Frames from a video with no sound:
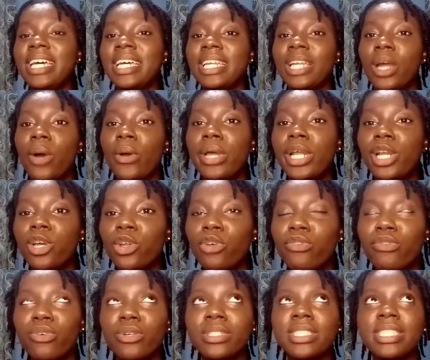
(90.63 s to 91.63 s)
Now, a lot
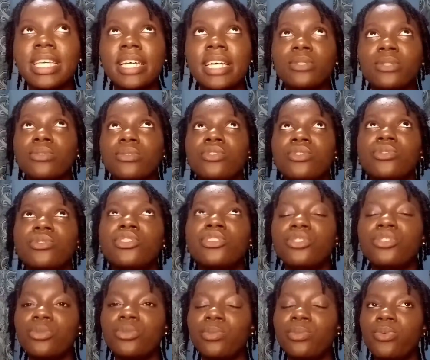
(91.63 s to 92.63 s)
of us get on
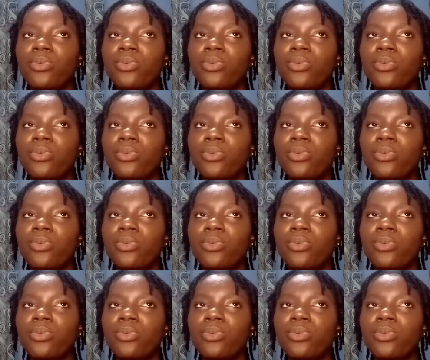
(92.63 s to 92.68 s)
YouTube,